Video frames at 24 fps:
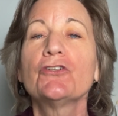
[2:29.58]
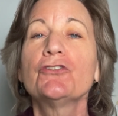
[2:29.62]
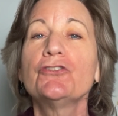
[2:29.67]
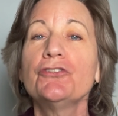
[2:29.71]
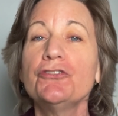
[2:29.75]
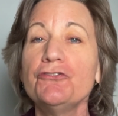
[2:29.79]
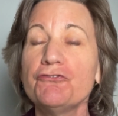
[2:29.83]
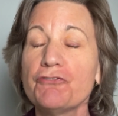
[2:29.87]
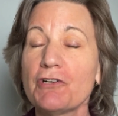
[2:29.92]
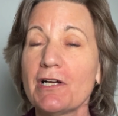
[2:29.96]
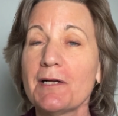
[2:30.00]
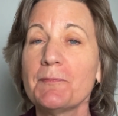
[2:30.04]
Good
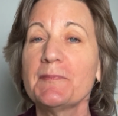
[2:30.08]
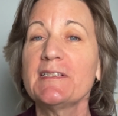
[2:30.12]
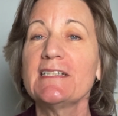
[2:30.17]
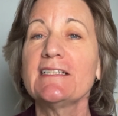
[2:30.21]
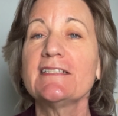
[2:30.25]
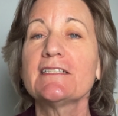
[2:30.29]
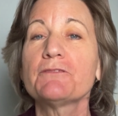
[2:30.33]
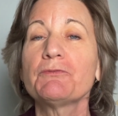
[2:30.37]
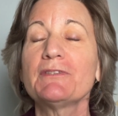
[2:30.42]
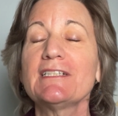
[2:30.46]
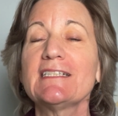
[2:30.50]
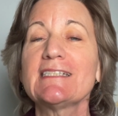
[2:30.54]
drama
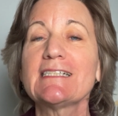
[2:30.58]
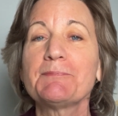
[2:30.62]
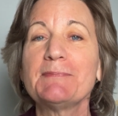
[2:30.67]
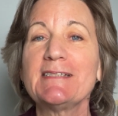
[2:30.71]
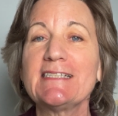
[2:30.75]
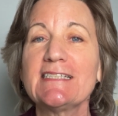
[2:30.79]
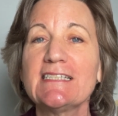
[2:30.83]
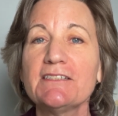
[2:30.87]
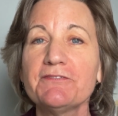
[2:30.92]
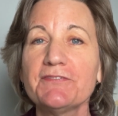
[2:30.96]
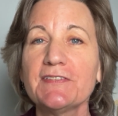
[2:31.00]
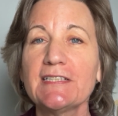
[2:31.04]
is when a
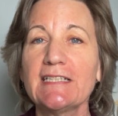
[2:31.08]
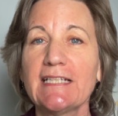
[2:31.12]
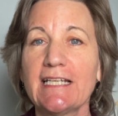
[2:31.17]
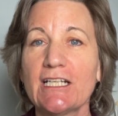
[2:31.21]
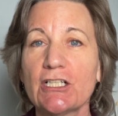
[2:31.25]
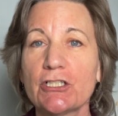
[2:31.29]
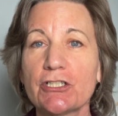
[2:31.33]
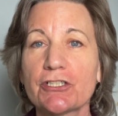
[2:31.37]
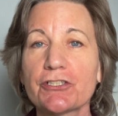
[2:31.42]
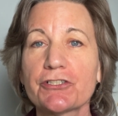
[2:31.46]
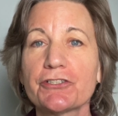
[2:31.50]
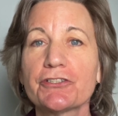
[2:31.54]
specific
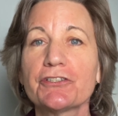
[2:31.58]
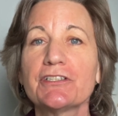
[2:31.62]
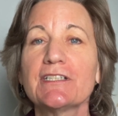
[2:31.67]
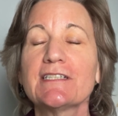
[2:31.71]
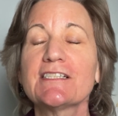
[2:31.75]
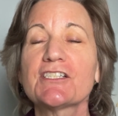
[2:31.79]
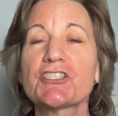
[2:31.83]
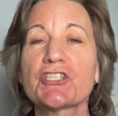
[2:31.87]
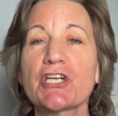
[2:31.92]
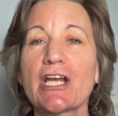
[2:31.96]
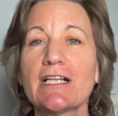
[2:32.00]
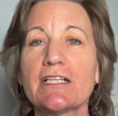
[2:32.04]
character is
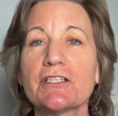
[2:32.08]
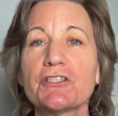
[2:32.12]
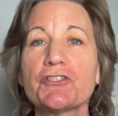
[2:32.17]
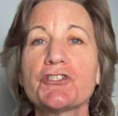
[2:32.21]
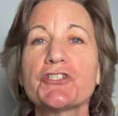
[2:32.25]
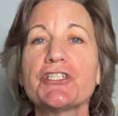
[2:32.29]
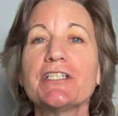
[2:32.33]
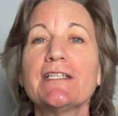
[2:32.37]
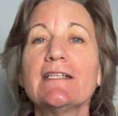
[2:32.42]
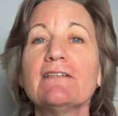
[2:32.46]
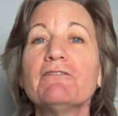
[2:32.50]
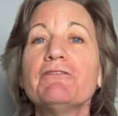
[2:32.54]

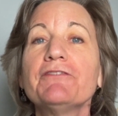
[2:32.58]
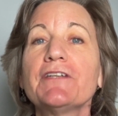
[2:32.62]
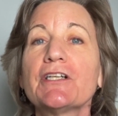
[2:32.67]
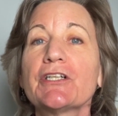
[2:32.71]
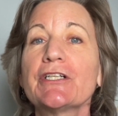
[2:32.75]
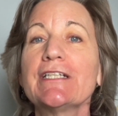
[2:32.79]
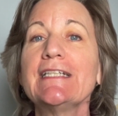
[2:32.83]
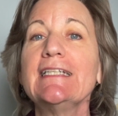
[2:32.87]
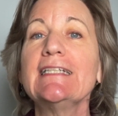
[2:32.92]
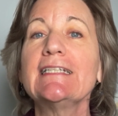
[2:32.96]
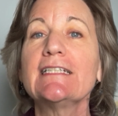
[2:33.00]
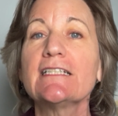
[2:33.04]
challenged in a very
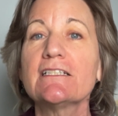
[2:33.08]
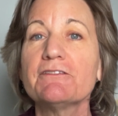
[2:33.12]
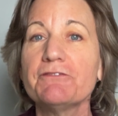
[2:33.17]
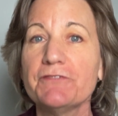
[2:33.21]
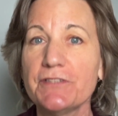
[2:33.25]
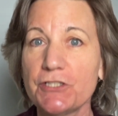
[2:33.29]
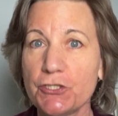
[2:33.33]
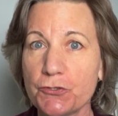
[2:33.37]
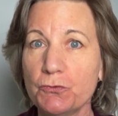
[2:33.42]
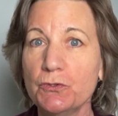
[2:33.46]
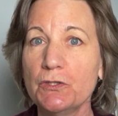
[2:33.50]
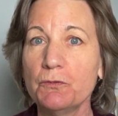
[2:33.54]

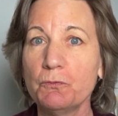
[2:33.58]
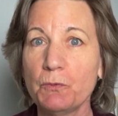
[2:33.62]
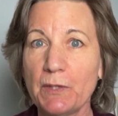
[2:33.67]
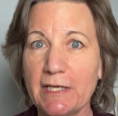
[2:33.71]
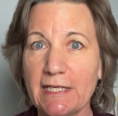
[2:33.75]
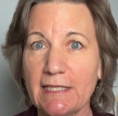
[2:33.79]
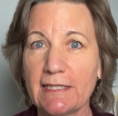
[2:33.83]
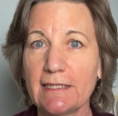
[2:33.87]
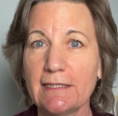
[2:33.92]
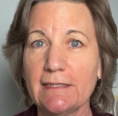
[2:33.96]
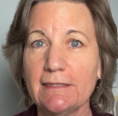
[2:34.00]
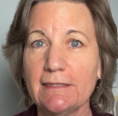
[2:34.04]
individual way.